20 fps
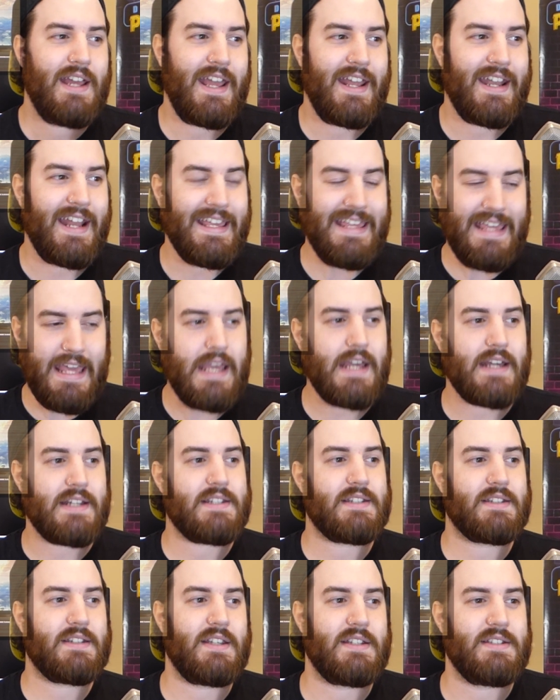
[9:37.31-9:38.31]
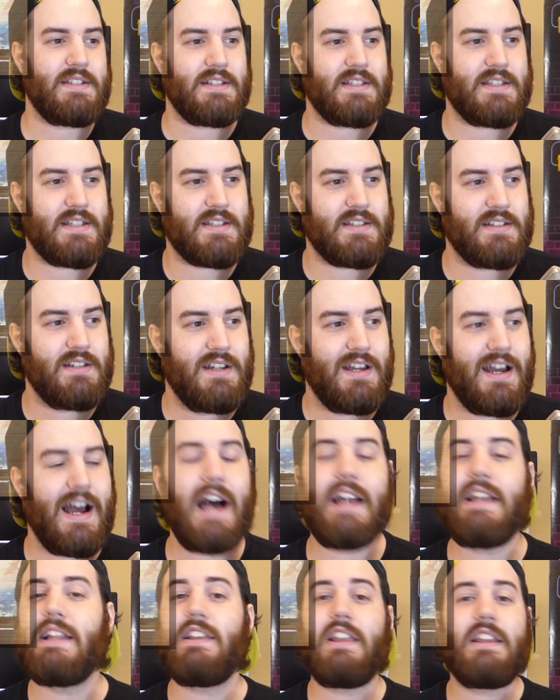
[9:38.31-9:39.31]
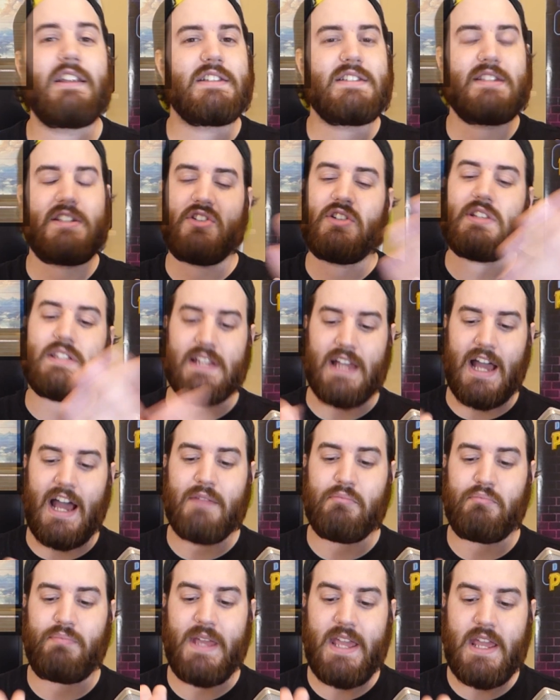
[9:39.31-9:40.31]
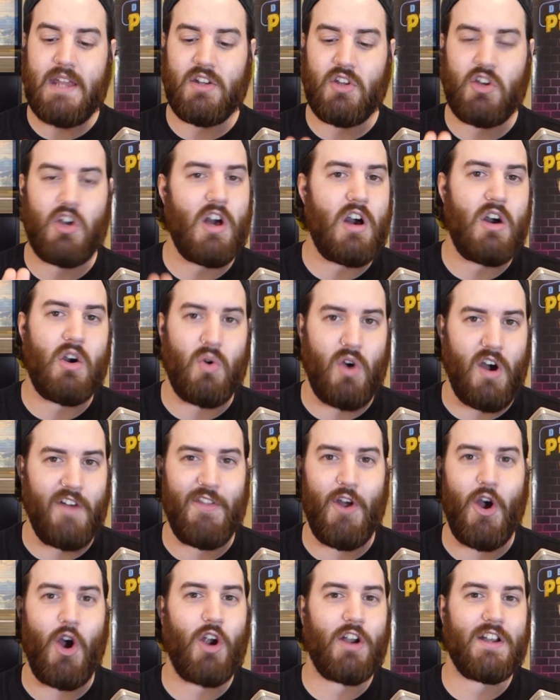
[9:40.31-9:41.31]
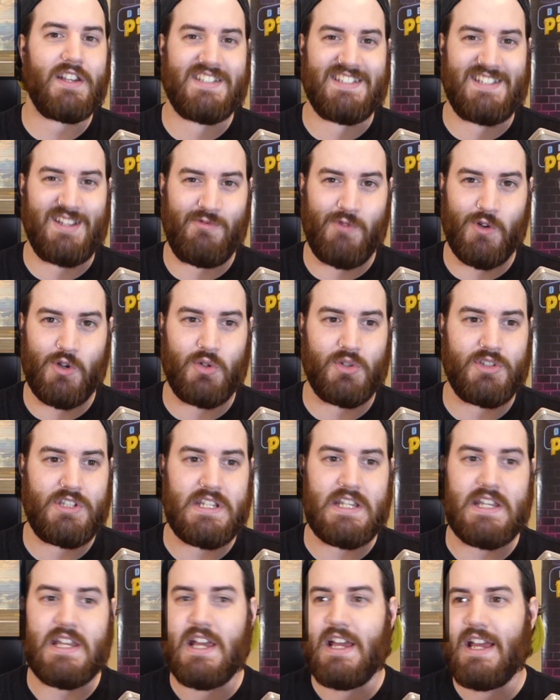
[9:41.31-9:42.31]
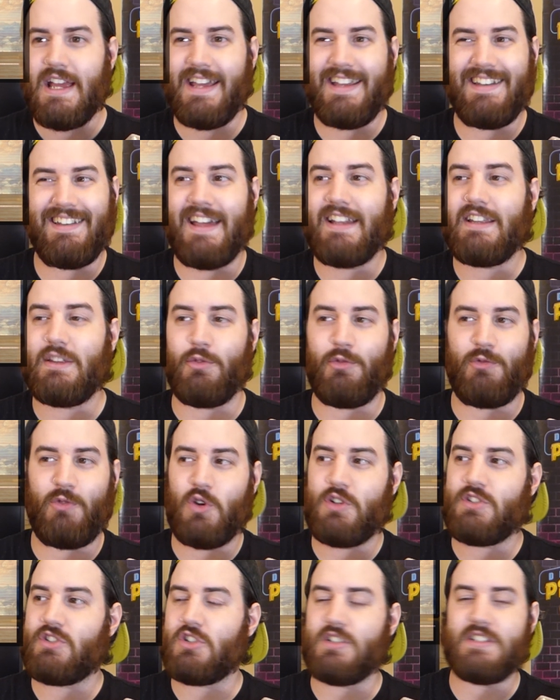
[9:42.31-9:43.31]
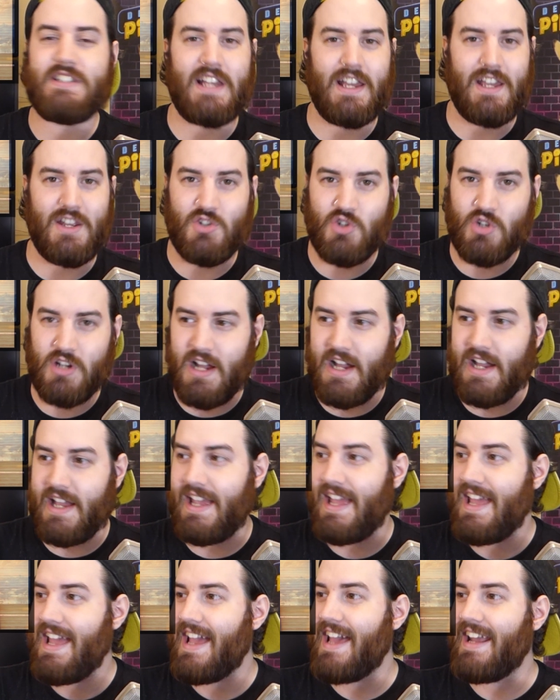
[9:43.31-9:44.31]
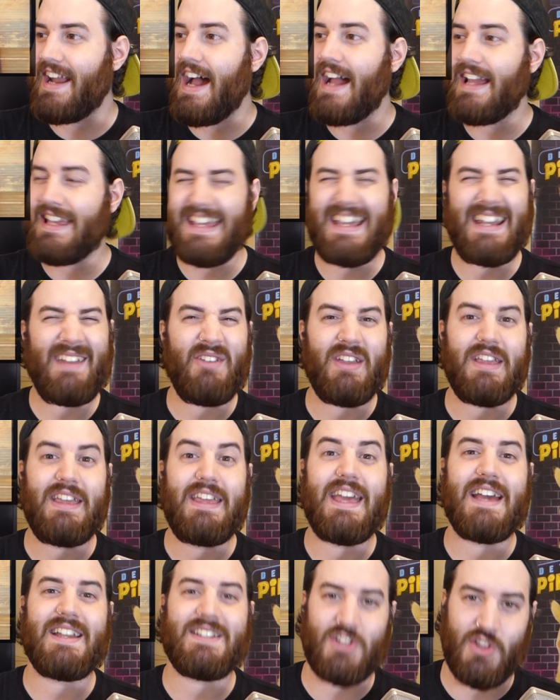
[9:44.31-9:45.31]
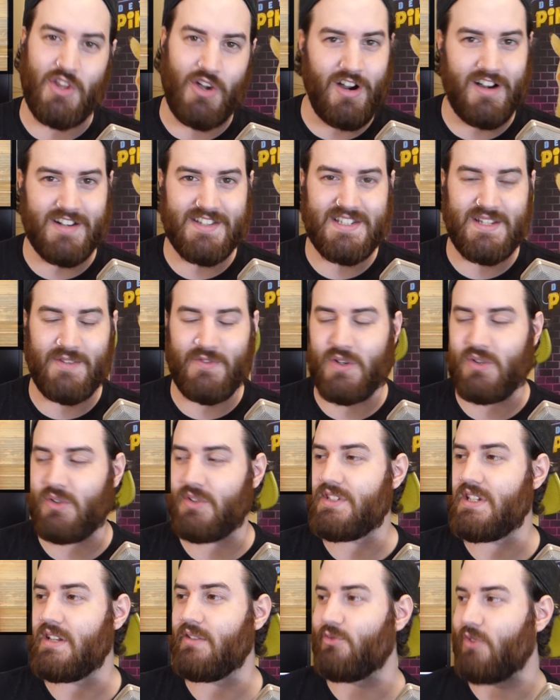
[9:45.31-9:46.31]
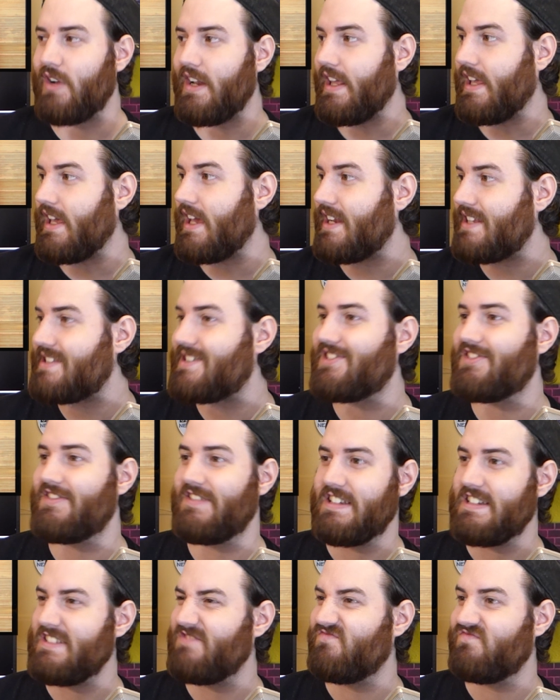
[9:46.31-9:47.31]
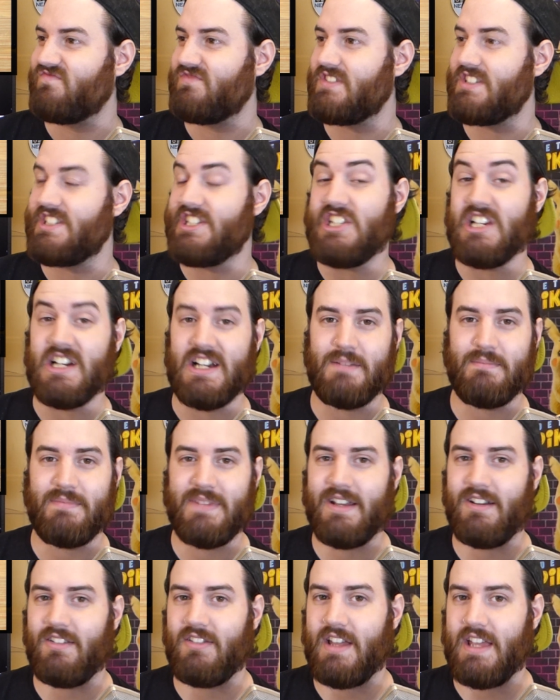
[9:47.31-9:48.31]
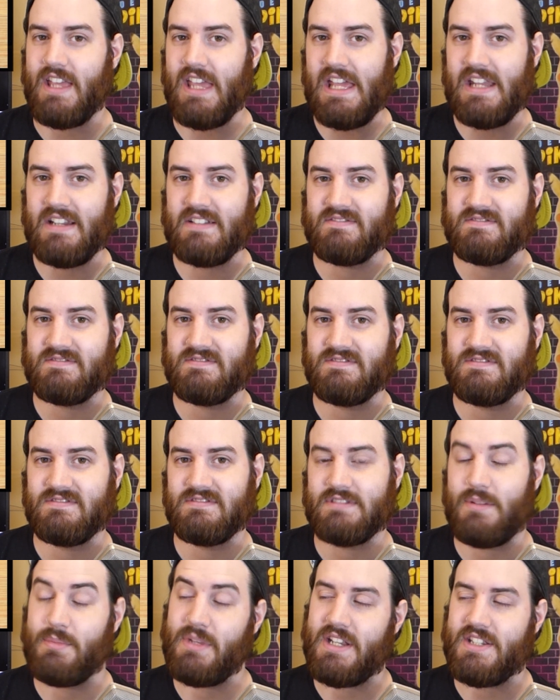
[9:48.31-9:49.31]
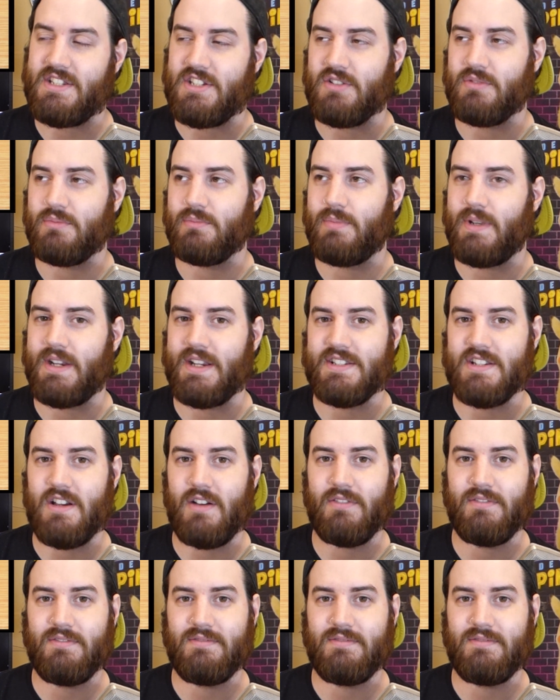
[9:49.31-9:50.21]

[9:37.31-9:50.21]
and I can't, because it's I seriously, I beat Go on the hardest difficulty in like the first or second try, and I can't even get to the hardest difficulty of Renegade. It's dumb. I don't like it. I mean, I do, but I don't.